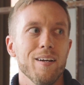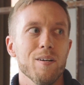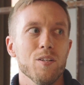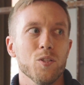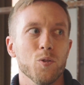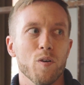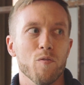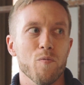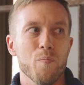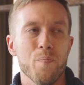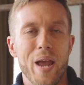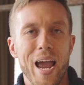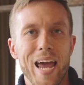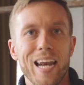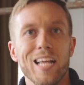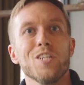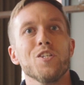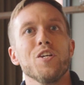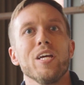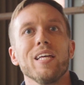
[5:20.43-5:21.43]
sort of
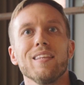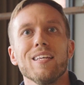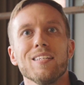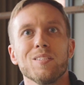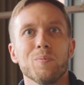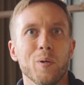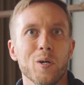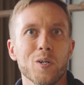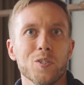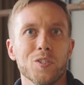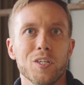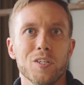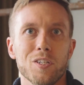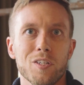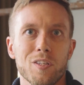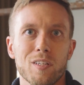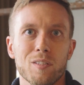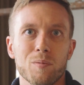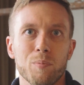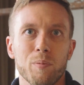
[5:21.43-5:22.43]
banishing this person
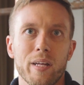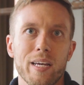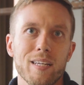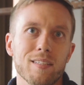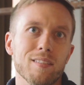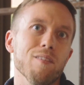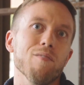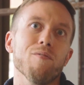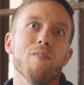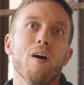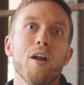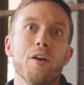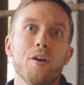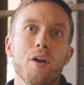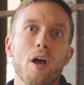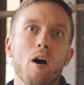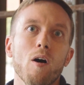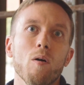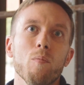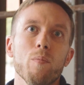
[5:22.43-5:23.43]
to this place of
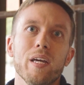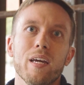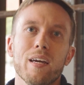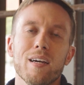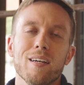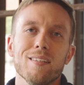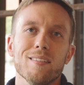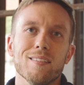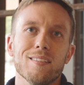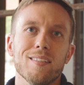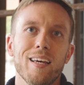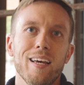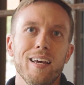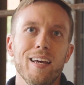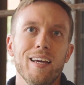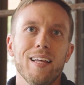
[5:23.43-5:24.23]
unknown because